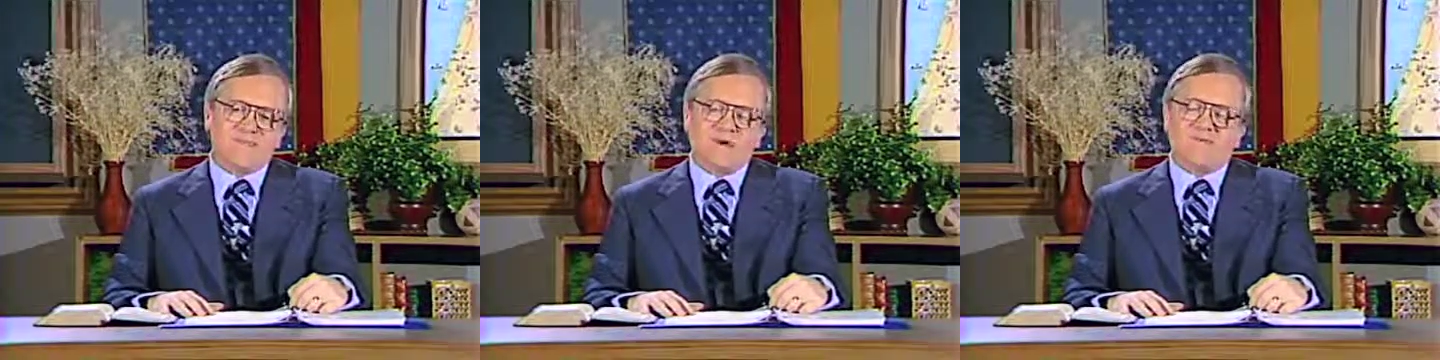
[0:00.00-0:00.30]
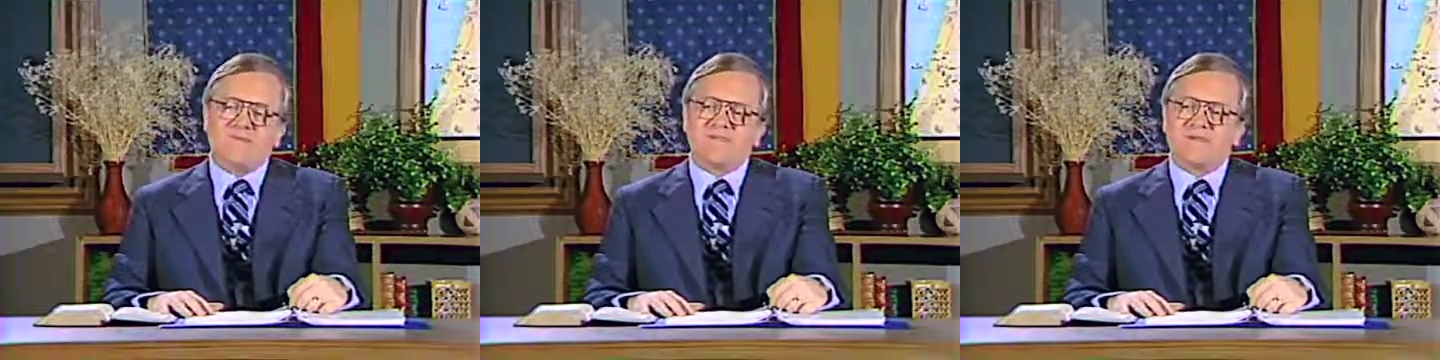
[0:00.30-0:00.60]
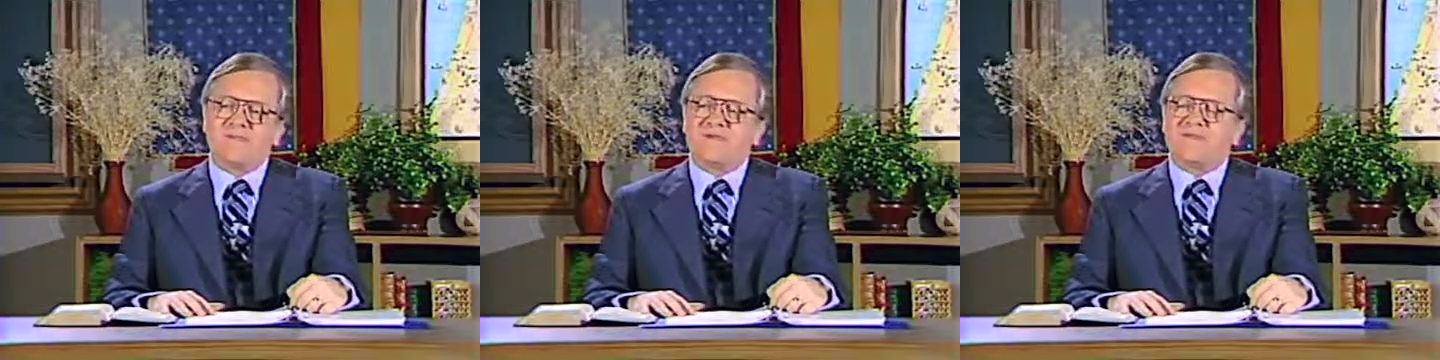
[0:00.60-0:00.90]
rather,
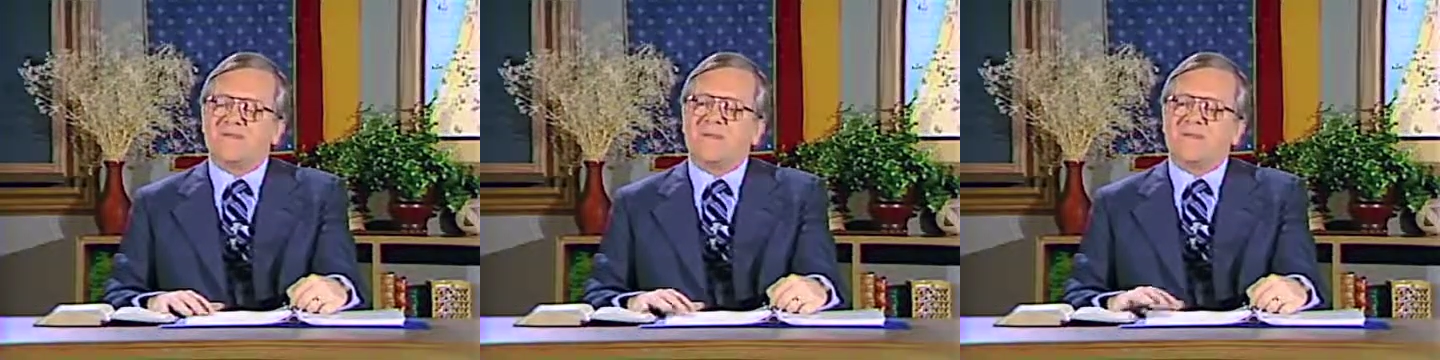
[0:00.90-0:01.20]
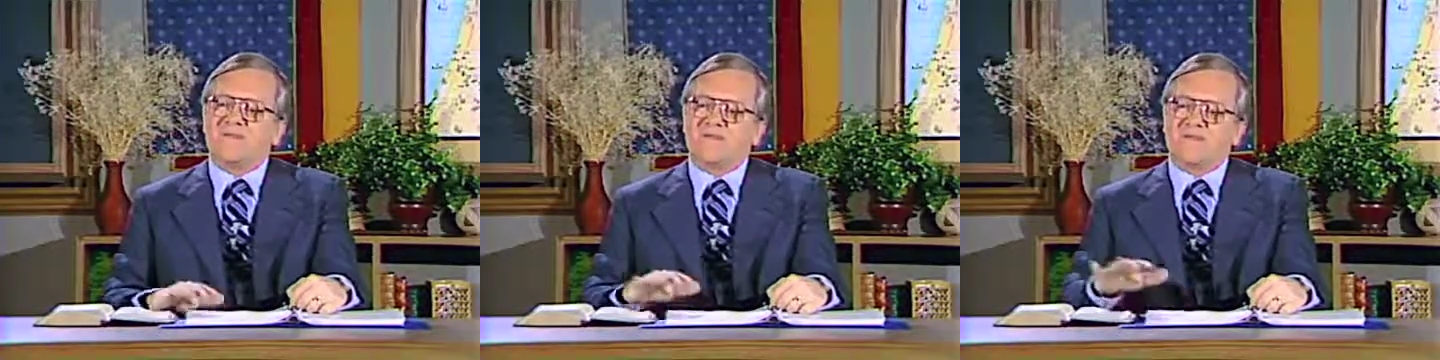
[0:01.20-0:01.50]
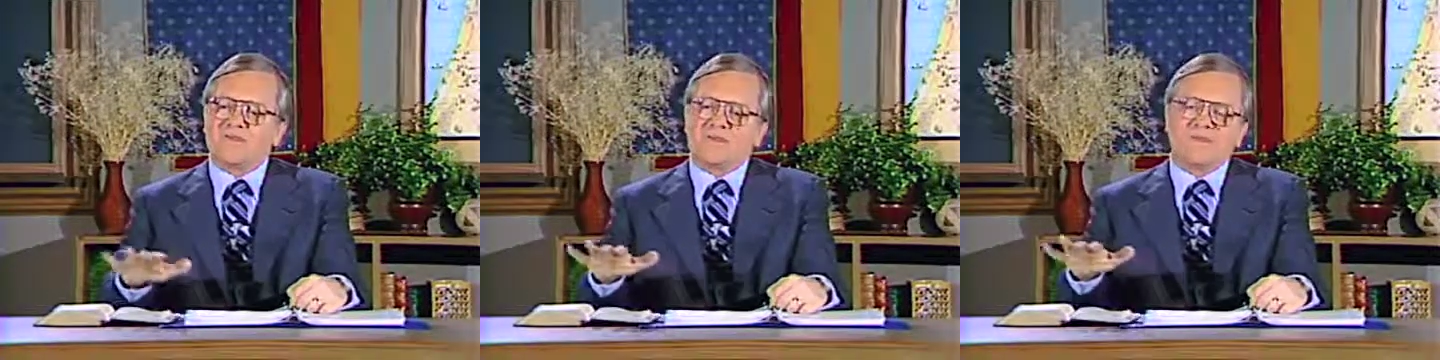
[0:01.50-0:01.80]
said this to
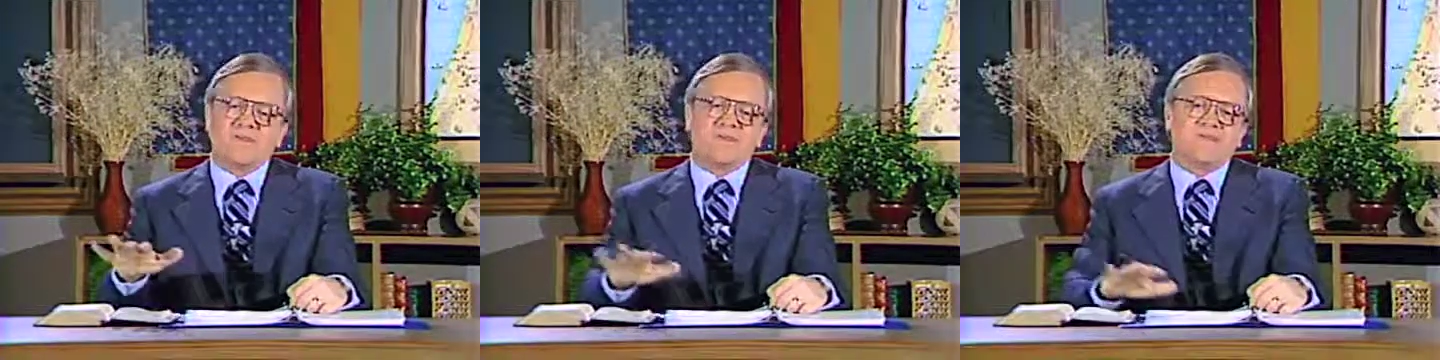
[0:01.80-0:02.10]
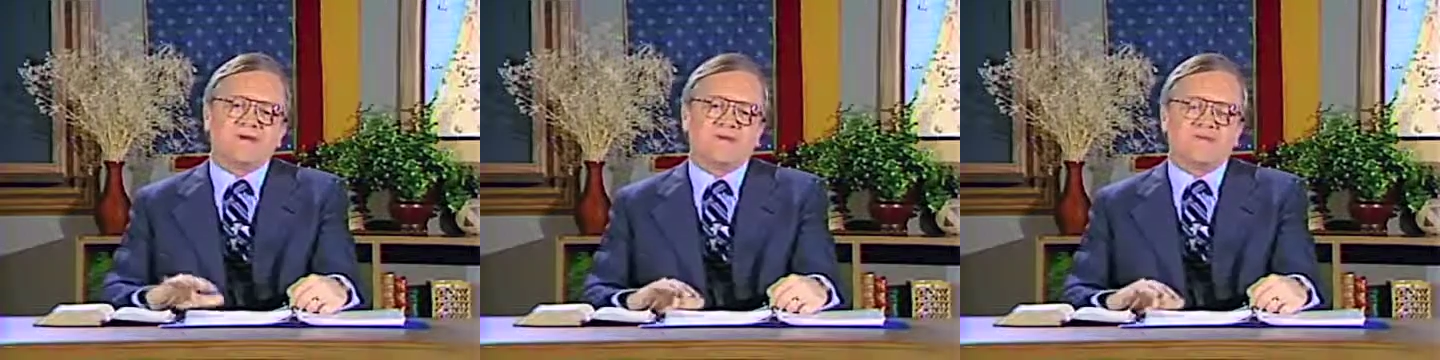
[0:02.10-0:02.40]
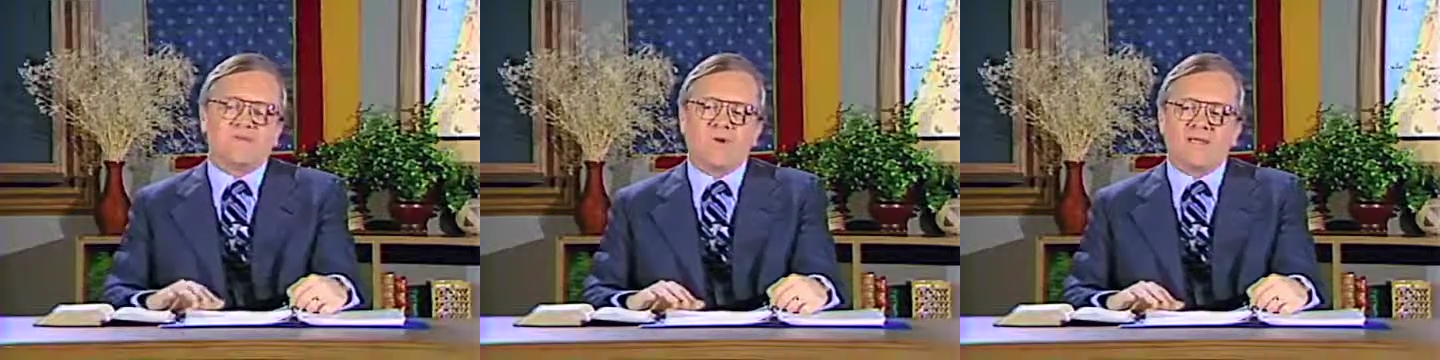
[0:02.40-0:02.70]
the servants there
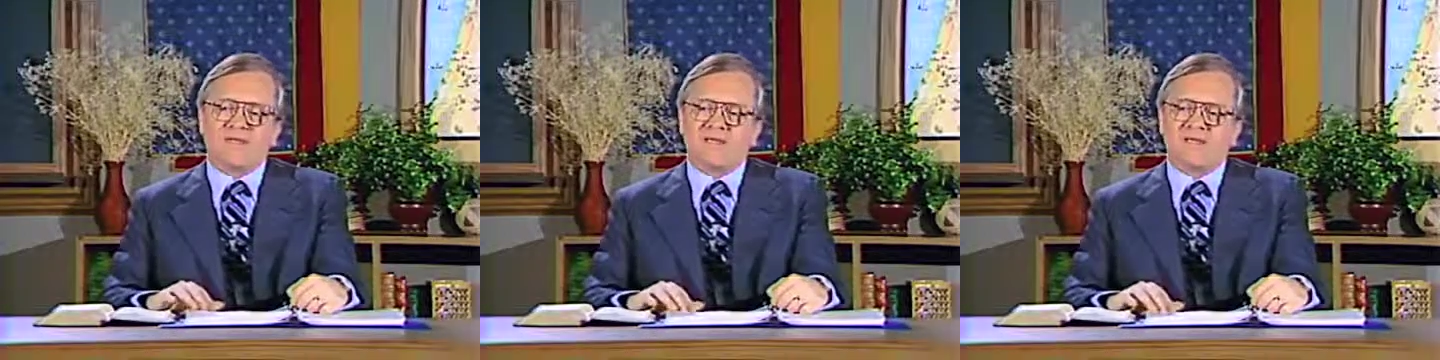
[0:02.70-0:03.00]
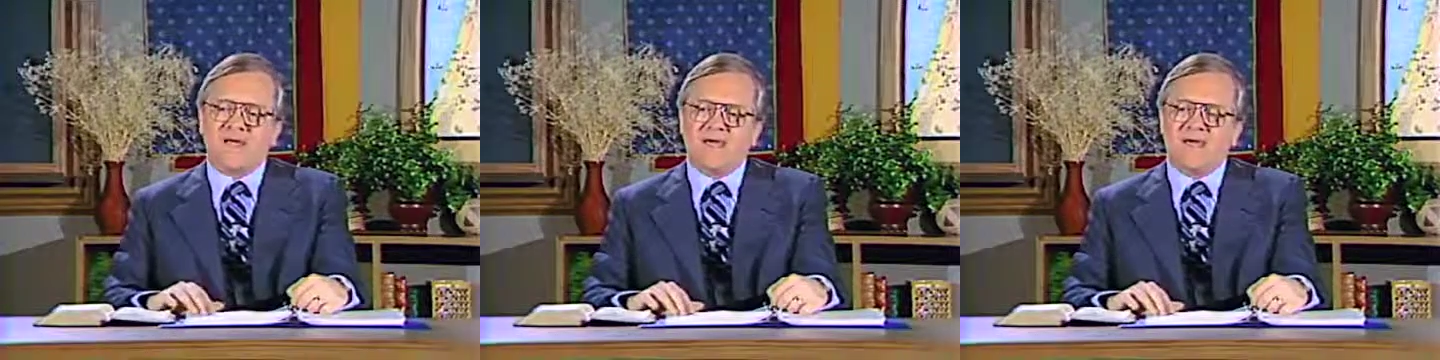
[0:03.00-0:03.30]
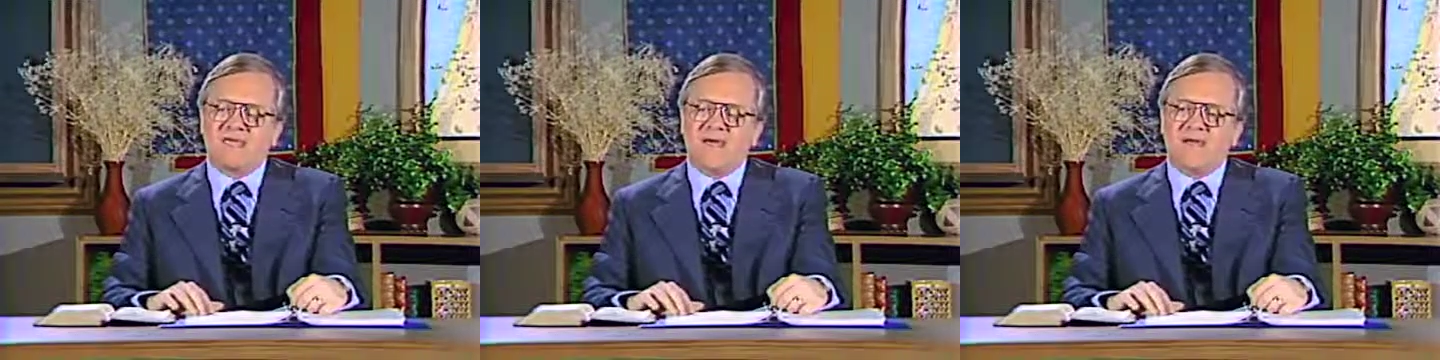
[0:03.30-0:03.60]
at the wedding in
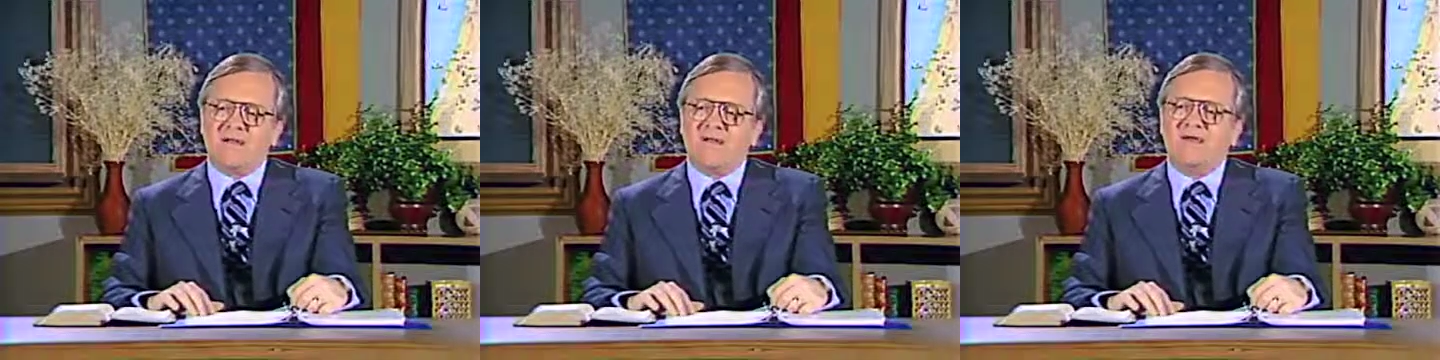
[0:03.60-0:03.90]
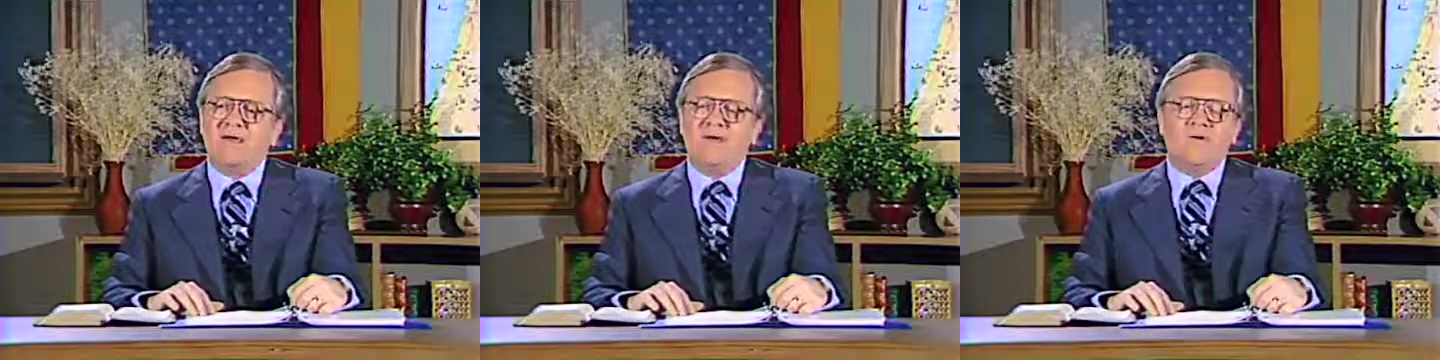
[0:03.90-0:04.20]
Cana of Galilee,